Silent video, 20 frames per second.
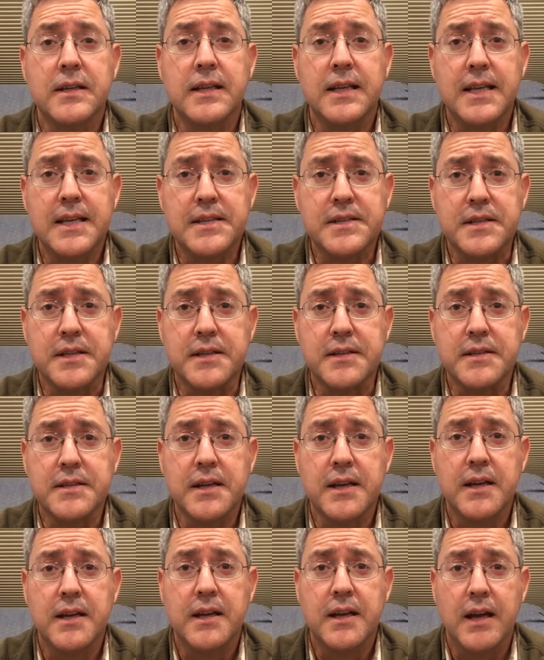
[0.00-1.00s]
isn't
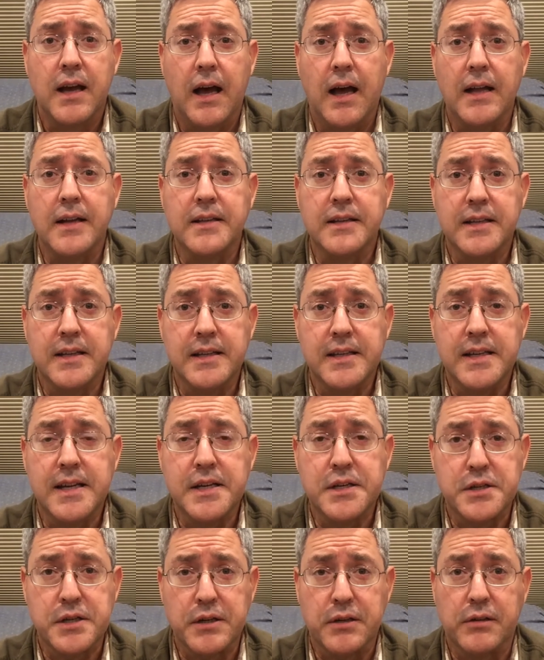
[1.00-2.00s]

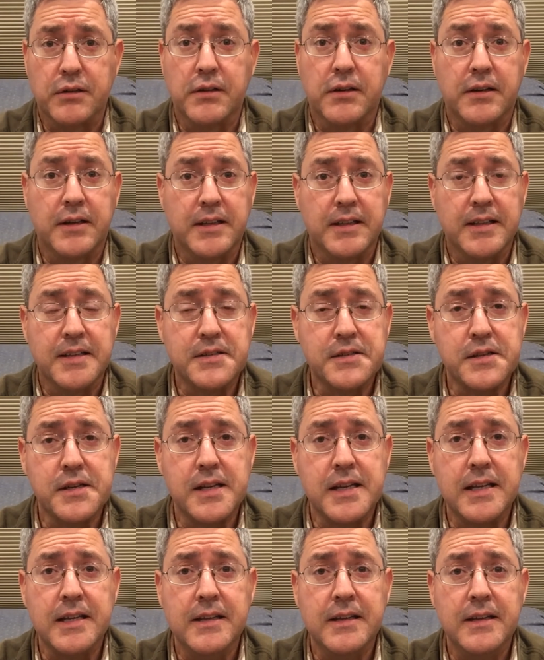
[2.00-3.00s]
unconditional. Are you
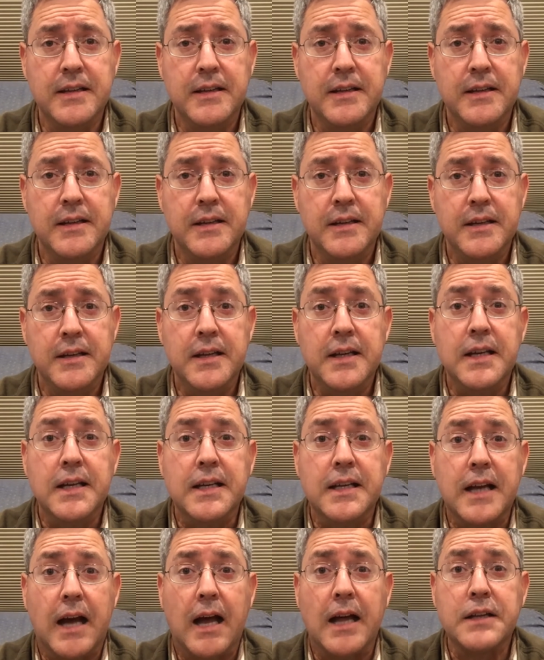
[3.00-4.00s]
listening?
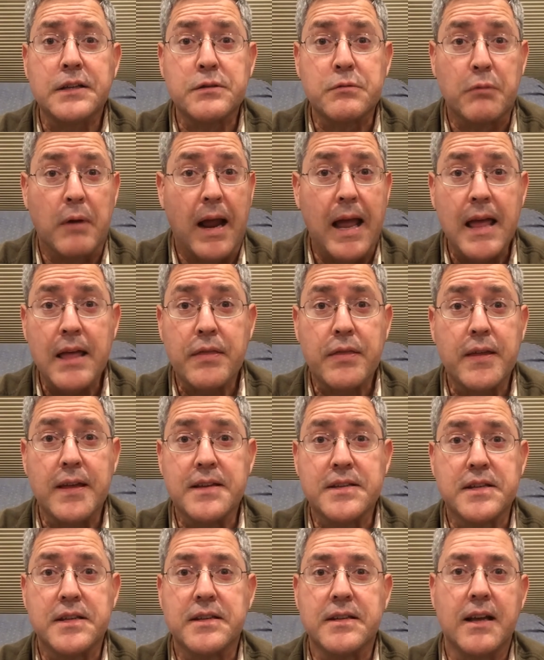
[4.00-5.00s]
God's wrath
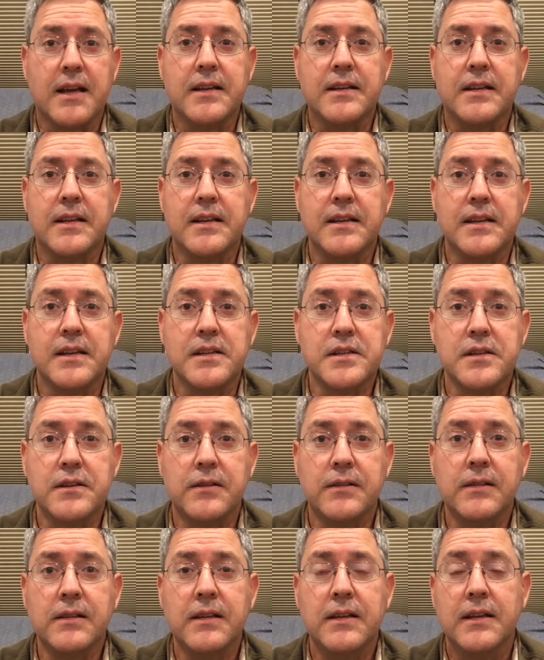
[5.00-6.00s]
isn't
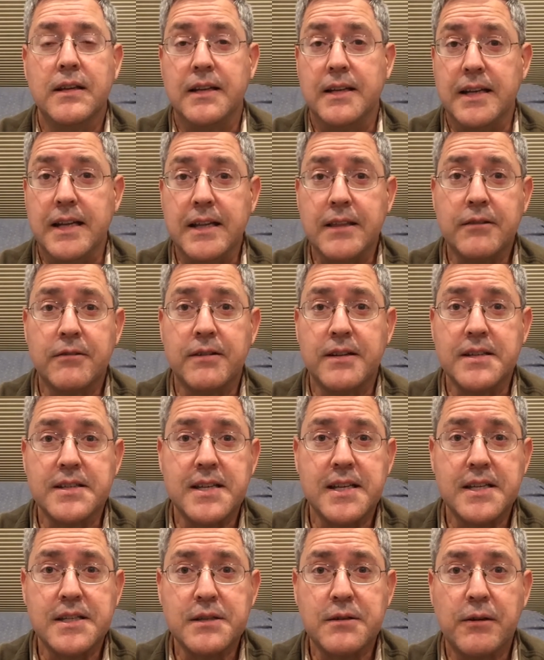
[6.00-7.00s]
unconditional, neither is
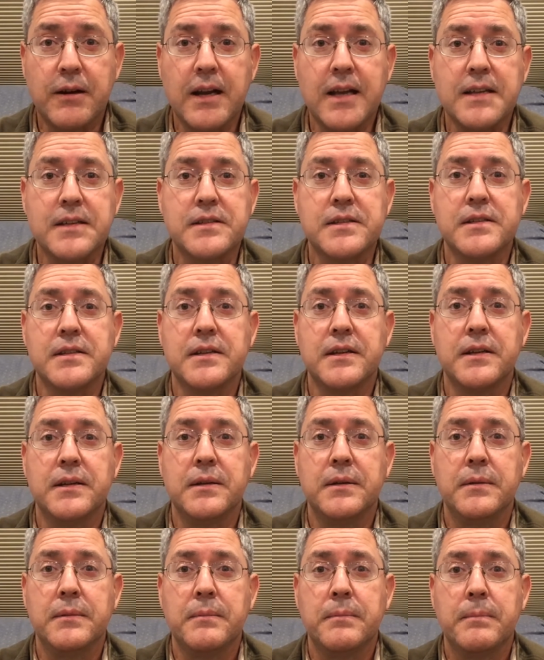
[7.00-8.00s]
His grace.
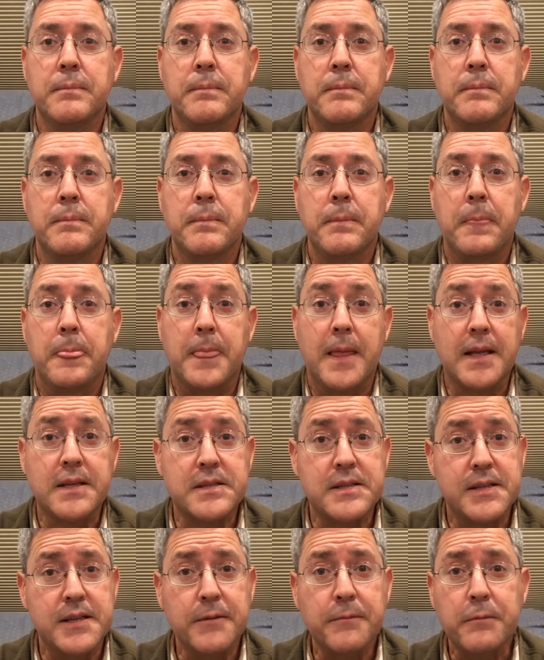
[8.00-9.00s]

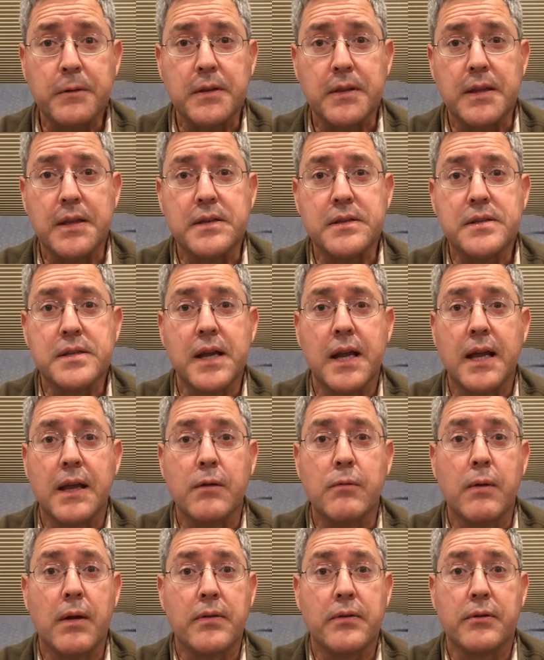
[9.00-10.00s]
That's different than
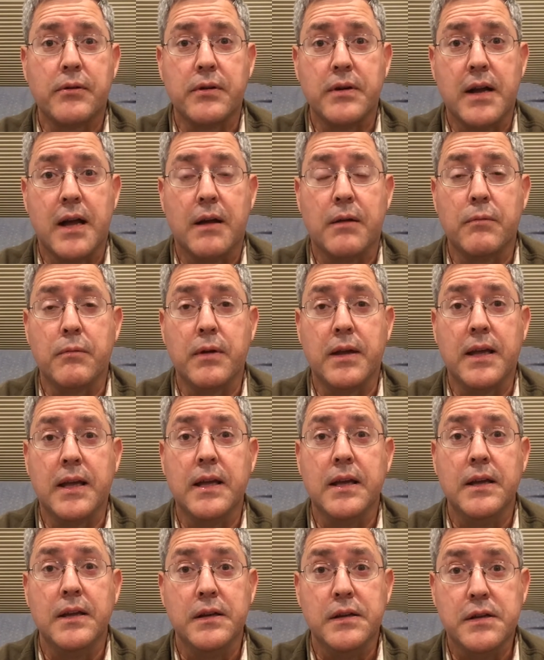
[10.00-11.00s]
saying whether or not we
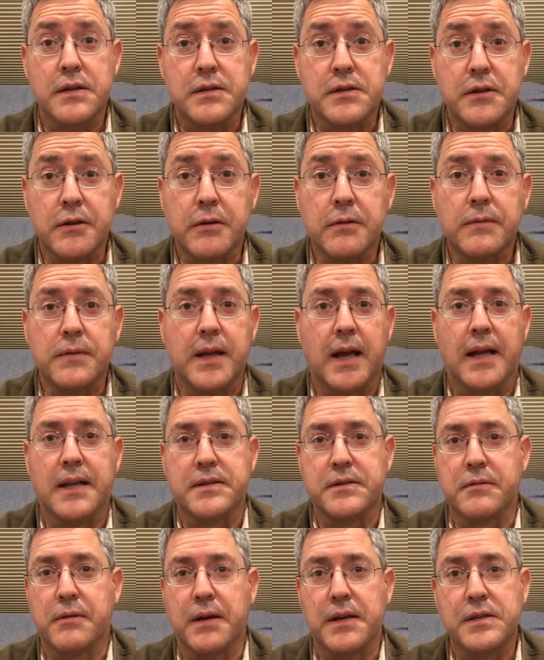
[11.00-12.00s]
deserve
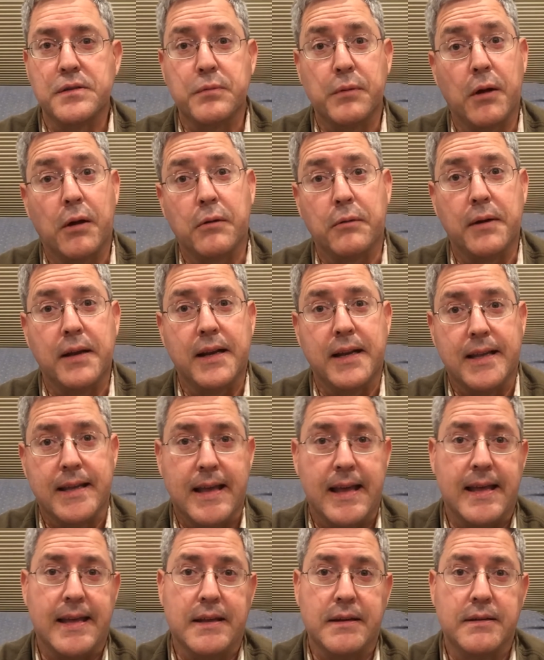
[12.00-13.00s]
God's grace. We already
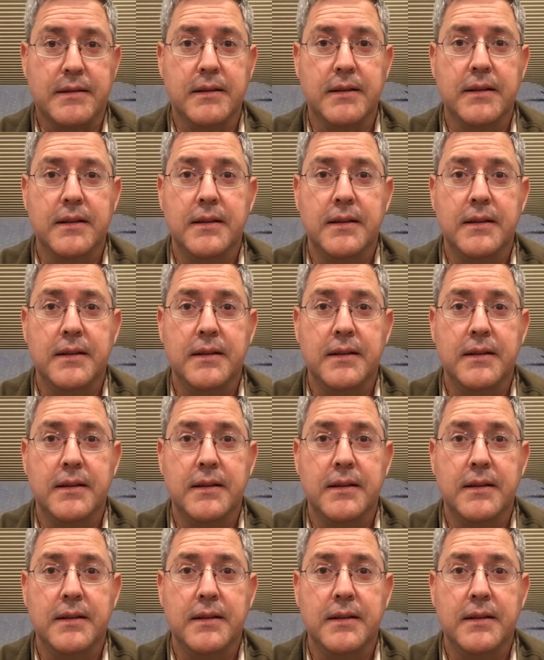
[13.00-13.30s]
can't.